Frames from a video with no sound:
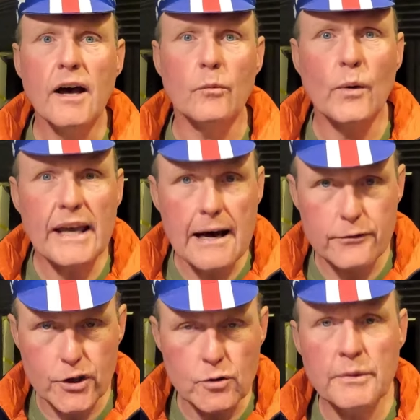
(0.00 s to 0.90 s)
and we
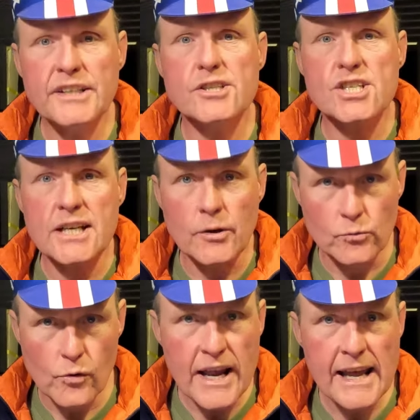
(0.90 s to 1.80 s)
have humidity
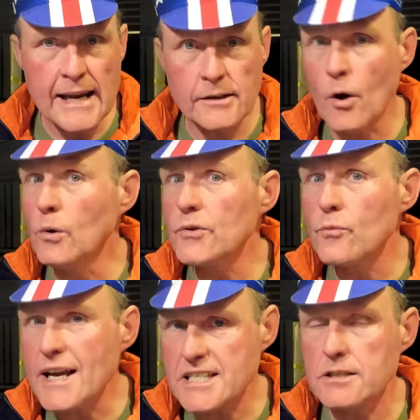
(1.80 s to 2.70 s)
and rain and all the
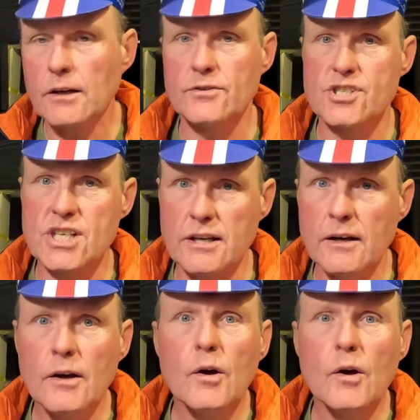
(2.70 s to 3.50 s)
rest to consider,